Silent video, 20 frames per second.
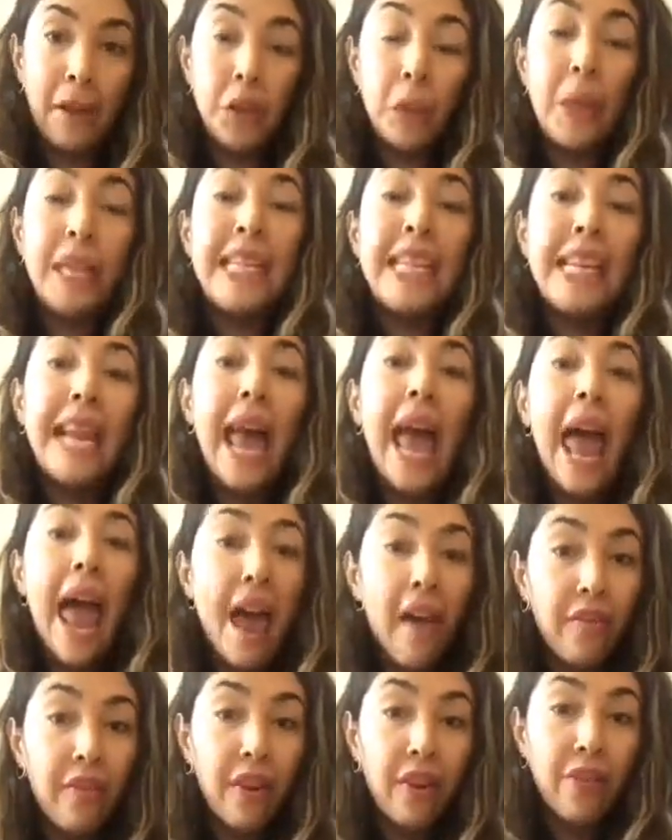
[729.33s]
So I did
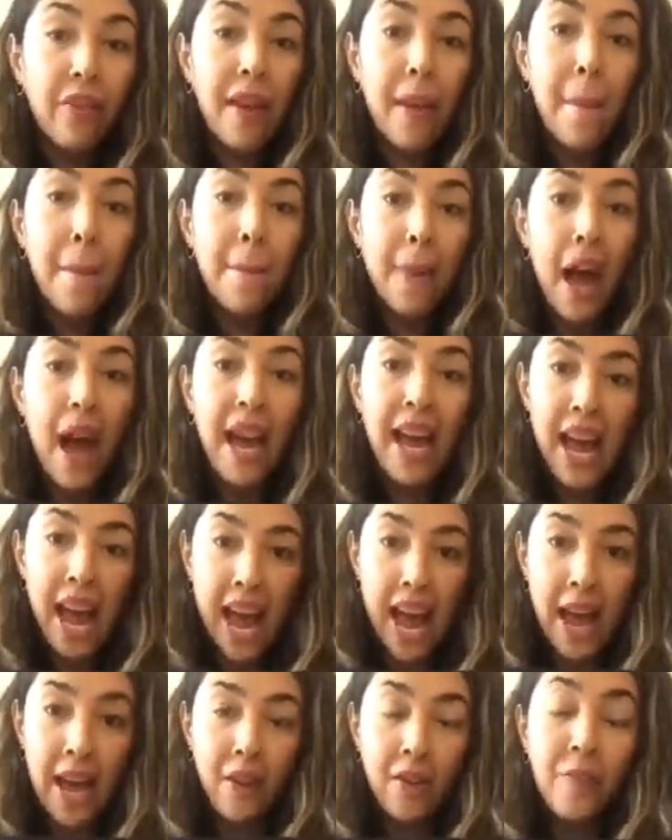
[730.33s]
everything by
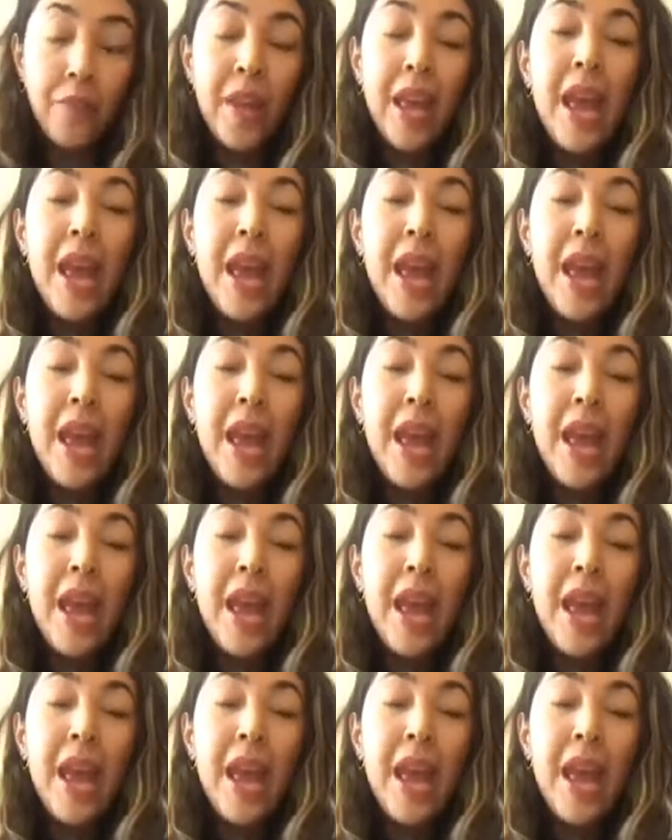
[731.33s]
hand.